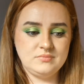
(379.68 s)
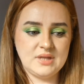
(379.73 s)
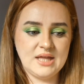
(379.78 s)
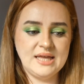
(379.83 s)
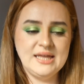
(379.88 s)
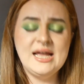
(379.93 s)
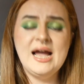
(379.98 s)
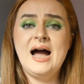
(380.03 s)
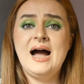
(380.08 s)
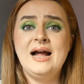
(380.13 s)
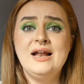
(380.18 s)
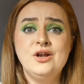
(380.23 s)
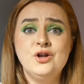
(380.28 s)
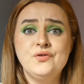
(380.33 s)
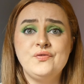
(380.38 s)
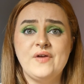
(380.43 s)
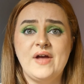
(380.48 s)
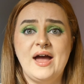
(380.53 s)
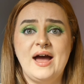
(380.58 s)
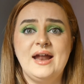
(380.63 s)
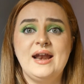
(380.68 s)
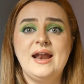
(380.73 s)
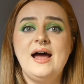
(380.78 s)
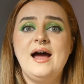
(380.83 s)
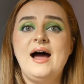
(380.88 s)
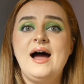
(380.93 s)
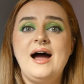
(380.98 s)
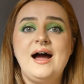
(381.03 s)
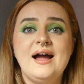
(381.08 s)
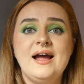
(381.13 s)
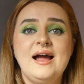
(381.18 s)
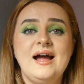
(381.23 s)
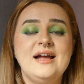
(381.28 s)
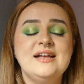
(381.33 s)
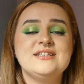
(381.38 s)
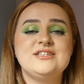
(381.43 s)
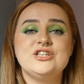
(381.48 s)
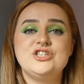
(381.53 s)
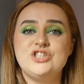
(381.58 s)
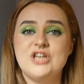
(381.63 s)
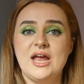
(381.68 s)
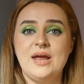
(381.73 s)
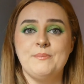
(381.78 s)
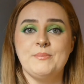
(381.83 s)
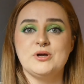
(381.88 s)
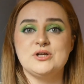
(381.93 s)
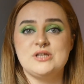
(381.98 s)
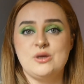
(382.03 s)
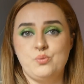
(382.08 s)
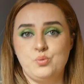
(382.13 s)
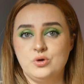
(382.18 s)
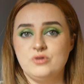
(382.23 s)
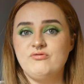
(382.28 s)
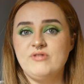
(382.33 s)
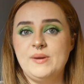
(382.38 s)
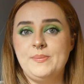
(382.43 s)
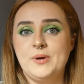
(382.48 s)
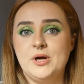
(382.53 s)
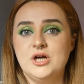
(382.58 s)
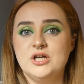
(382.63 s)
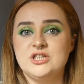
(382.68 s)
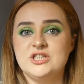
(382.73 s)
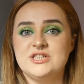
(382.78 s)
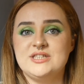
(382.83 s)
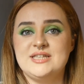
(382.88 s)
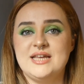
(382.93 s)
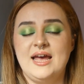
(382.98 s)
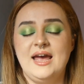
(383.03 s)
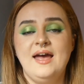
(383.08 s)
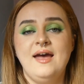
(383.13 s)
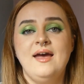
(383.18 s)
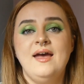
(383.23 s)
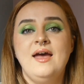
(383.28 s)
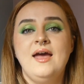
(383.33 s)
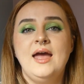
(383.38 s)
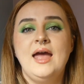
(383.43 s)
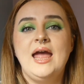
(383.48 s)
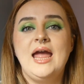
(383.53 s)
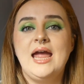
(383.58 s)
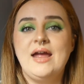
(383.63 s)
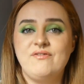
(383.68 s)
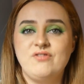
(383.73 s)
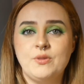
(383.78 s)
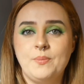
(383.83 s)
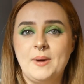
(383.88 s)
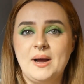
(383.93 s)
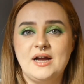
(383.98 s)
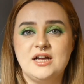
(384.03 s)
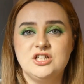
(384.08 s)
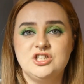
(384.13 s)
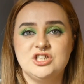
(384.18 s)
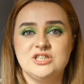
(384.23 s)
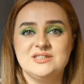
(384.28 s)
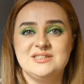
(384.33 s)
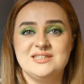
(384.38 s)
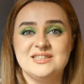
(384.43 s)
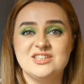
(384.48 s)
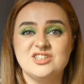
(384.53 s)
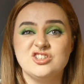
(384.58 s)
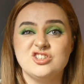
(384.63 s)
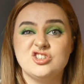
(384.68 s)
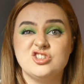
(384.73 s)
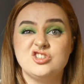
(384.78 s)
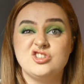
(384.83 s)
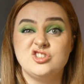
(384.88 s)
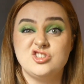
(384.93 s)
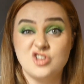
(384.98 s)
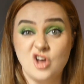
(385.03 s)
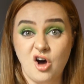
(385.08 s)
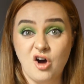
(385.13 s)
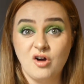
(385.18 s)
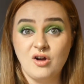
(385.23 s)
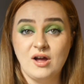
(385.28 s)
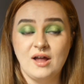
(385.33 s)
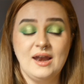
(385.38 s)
Yeah, I love it. And it's a shame because I would repurchase it if the packaging didn't suck.